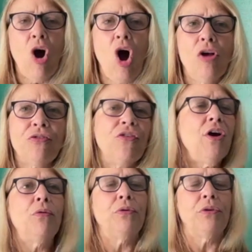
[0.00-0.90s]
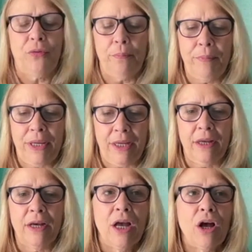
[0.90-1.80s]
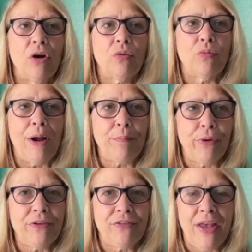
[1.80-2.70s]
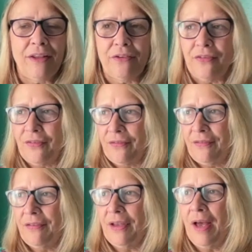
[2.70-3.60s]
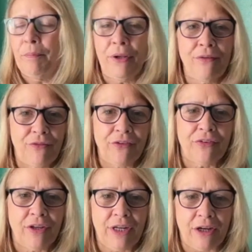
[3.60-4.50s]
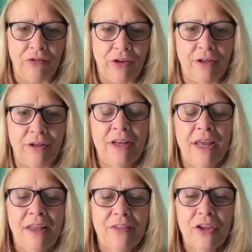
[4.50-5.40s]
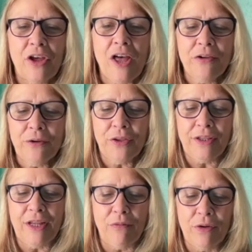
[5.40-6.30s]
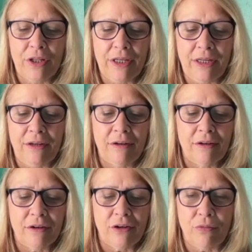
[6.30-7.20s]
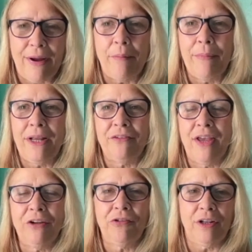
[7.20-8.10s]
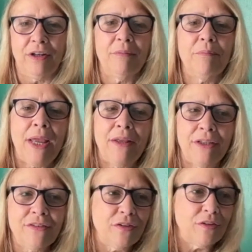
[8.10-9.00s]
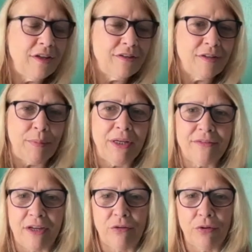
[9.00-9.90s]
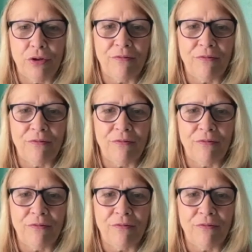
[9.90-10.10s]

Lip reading: also to me represents a bit of disconnection. The other thing that really grabbed my attention, and this is easy because I know your